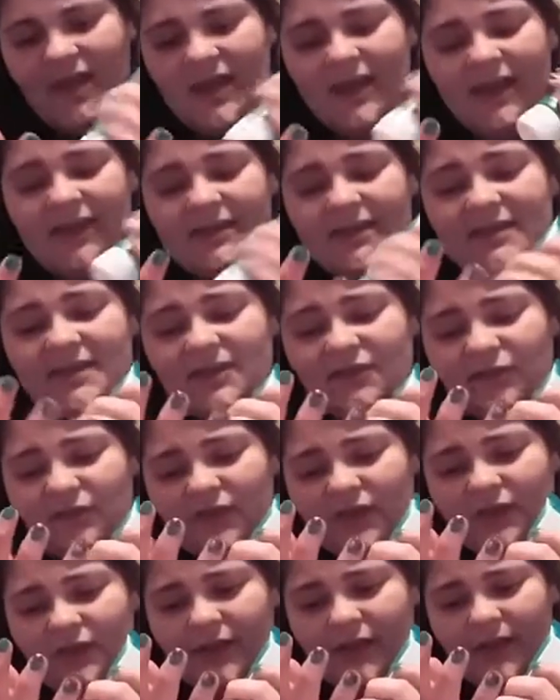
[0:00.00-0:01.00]
It doesn't
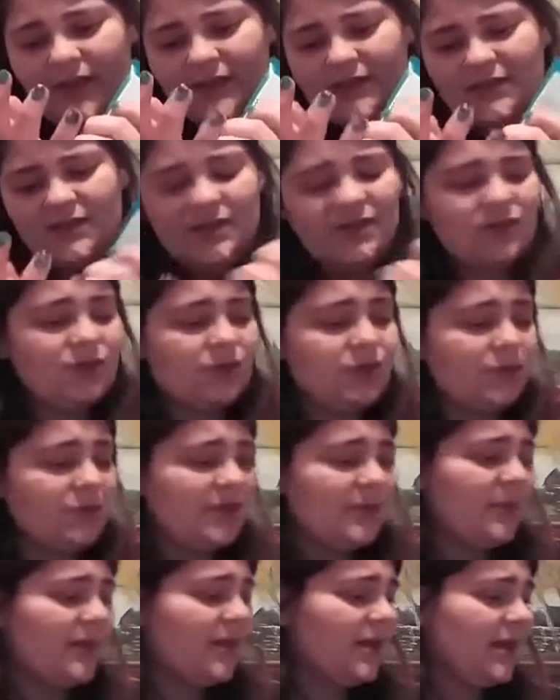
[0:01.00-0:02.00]
feel as
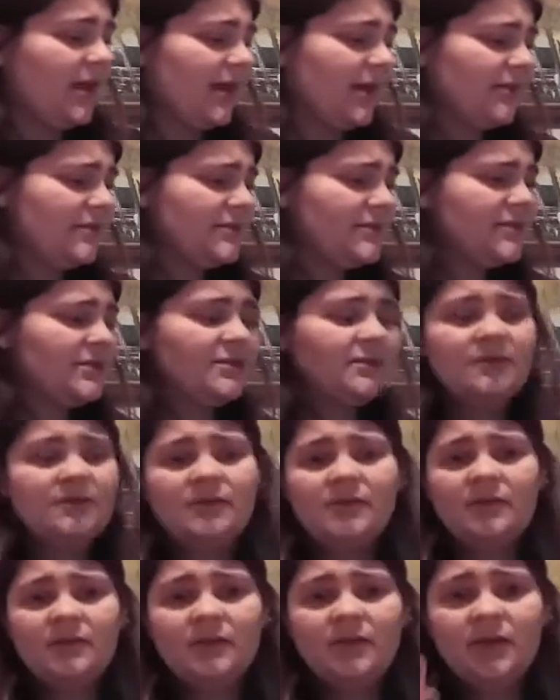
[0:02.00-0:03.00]
creamy as
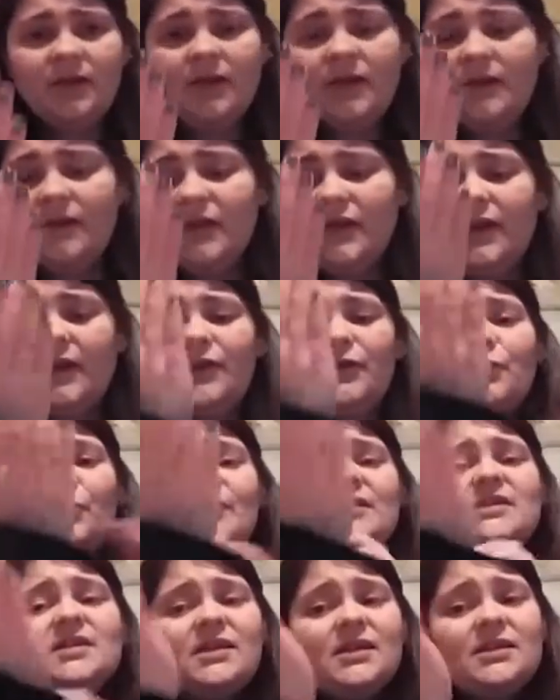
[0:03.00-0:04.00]
the other
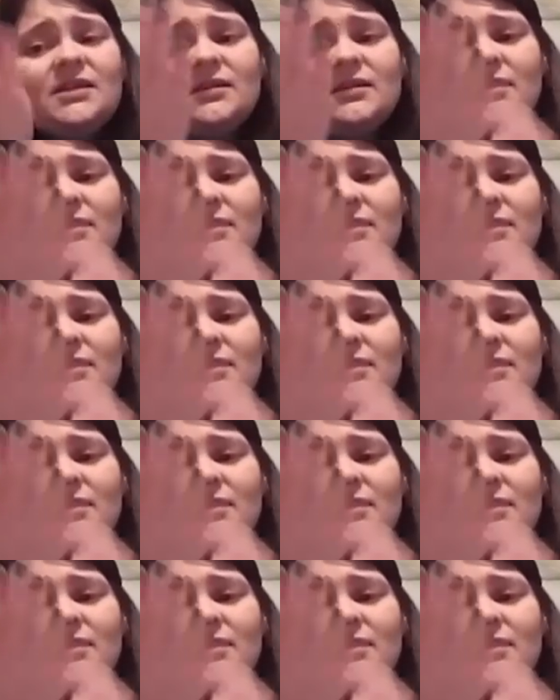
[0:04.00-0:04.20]
one did.